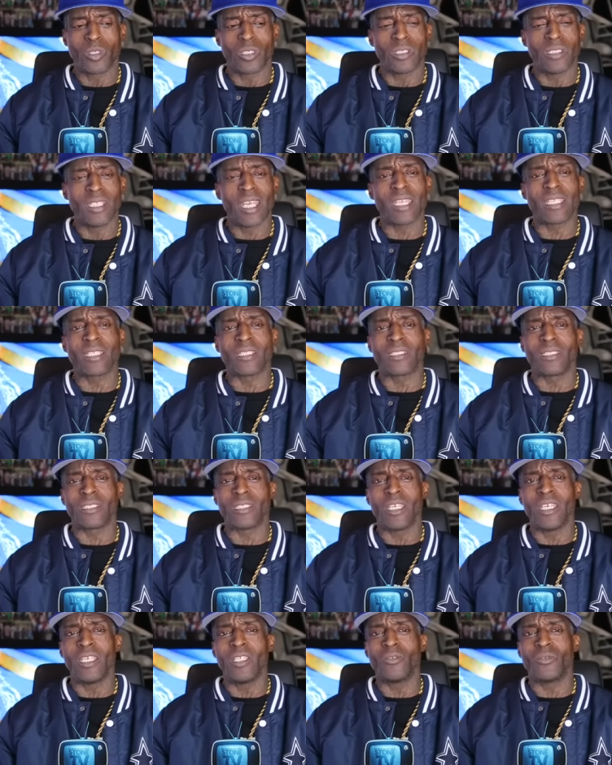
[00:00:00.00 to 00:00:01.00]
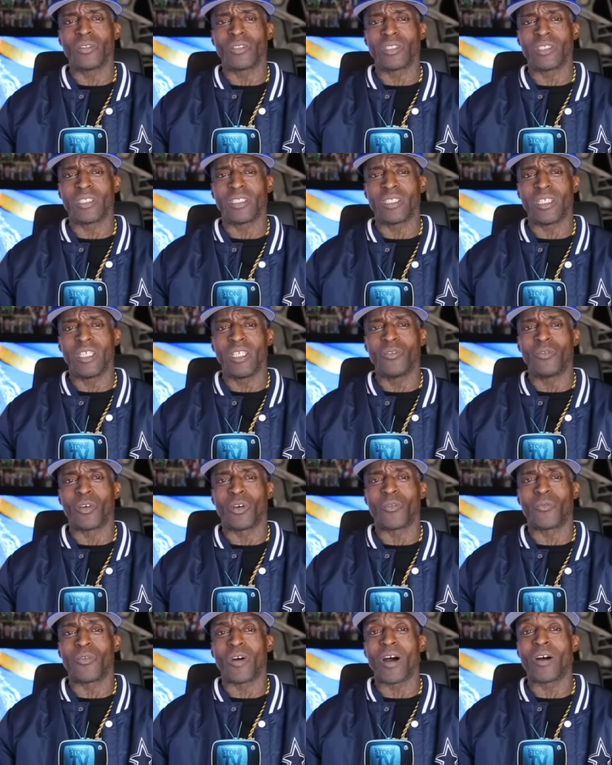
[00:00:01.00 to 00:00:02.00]
connected to evil, shit, evil
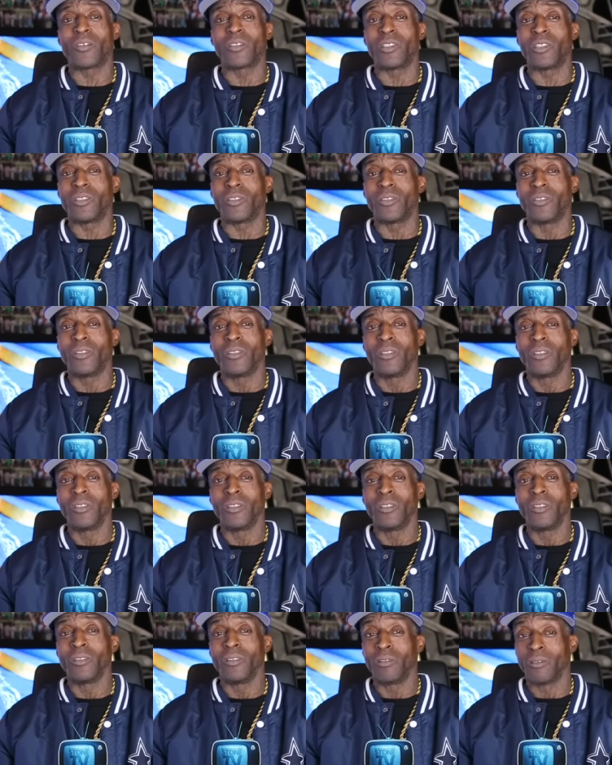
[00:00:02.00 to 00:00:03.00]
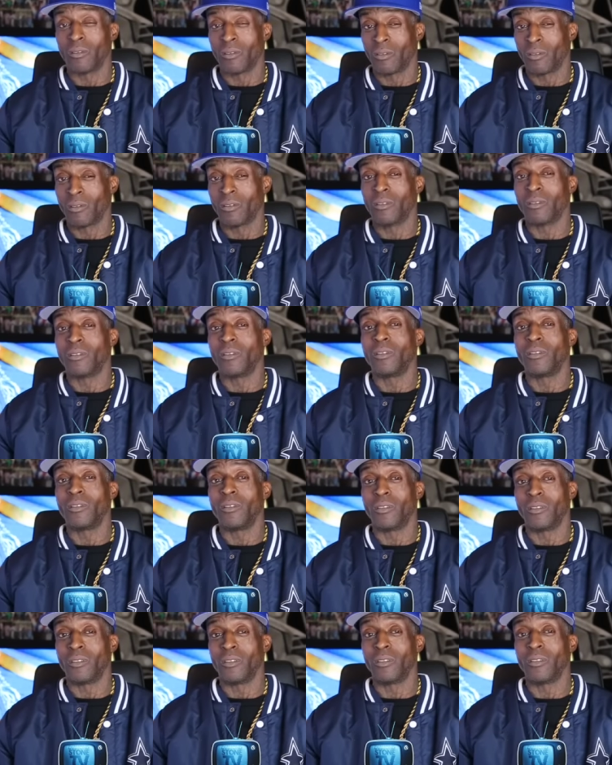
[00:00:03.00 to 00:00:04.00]
will follow you.
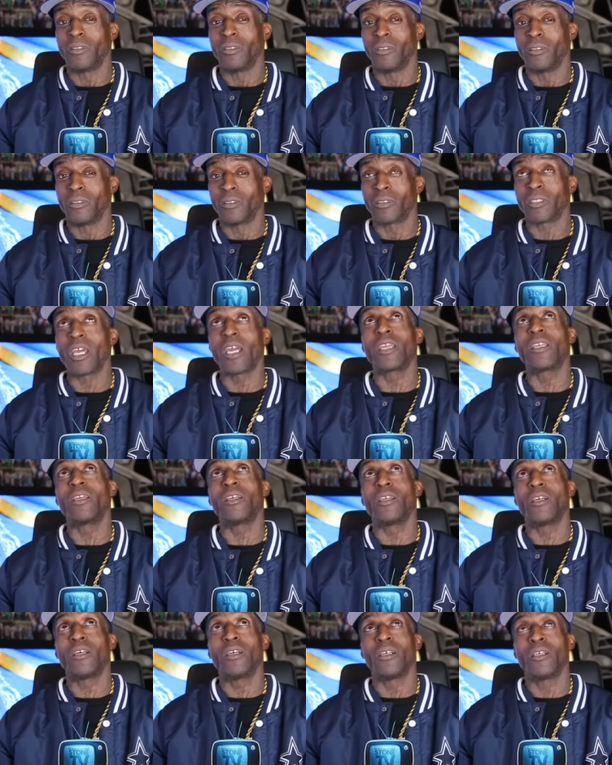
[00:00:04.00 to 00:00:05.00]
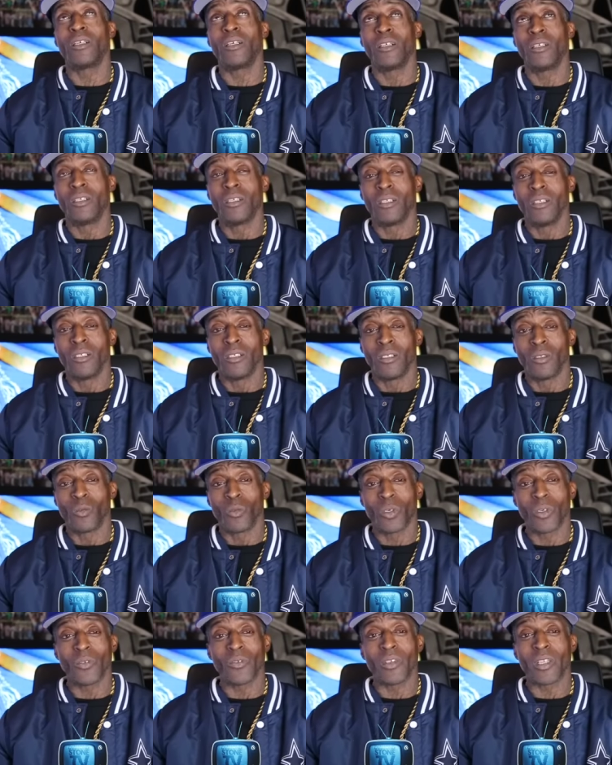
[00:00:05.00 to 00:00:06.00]
Yeah. Thank you, God.
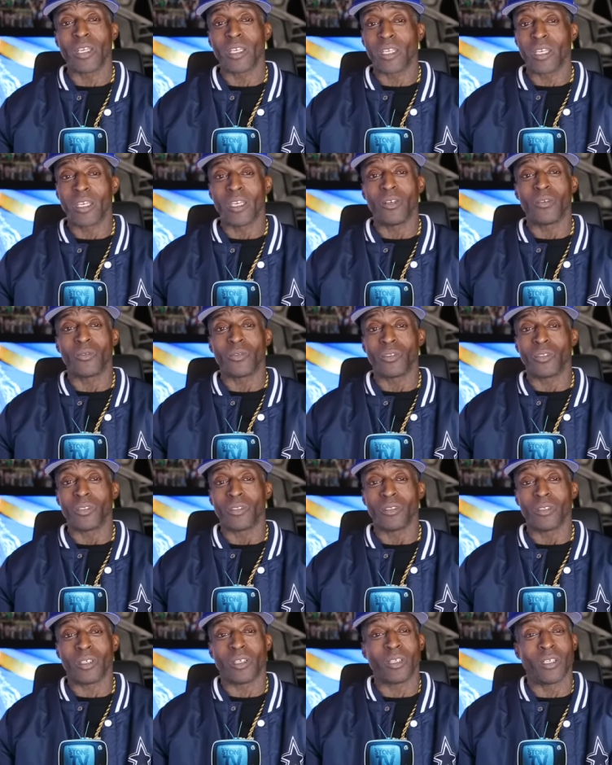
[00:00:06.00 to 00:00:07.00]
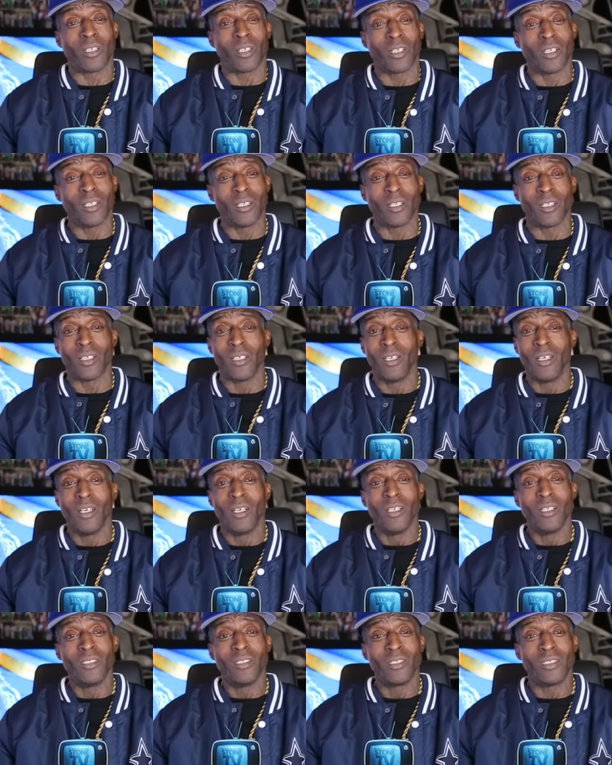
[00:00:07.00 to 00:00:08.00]
Wherever that came from.
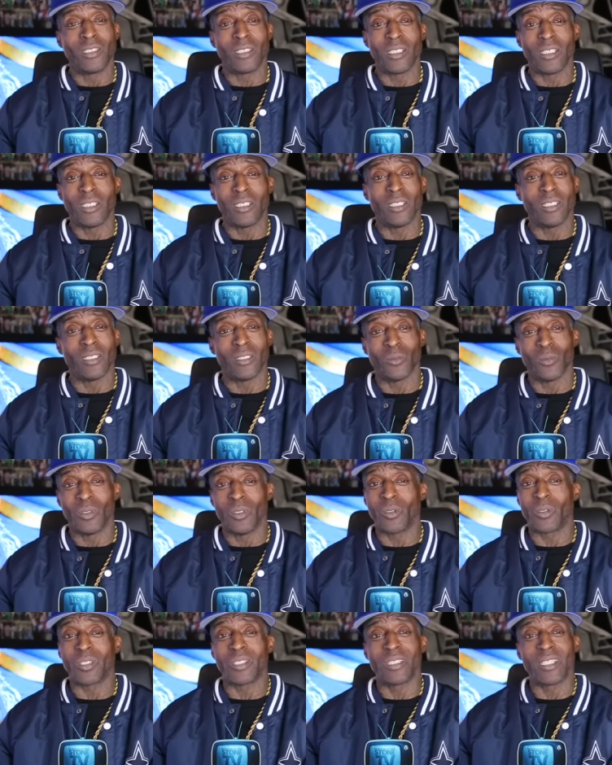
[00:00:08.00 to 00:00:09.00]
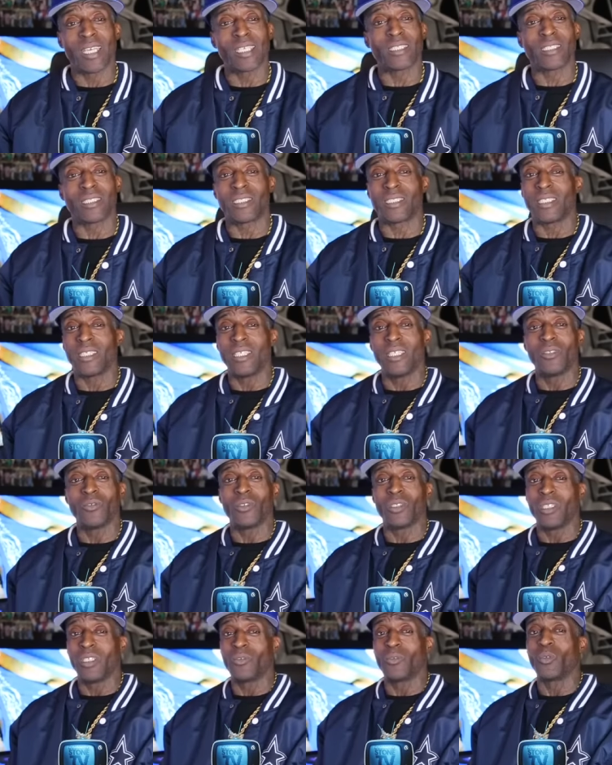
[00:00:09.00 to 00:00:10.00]
Shit, when you connected to
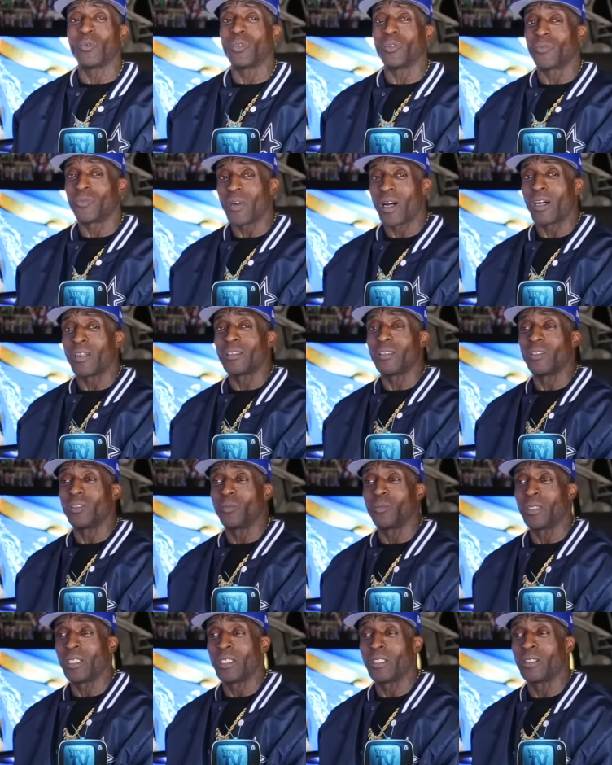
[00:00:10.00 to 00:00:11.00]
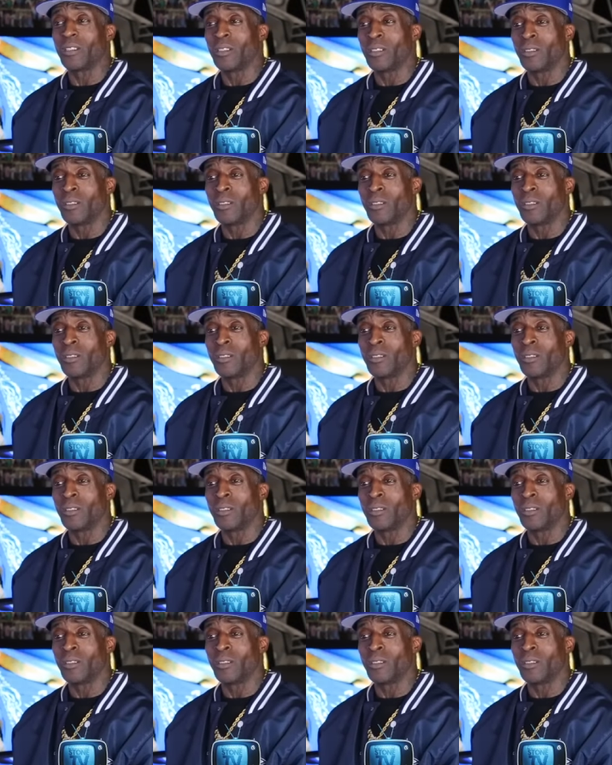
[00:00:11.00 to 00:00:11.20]
evil, evil will follow you, man.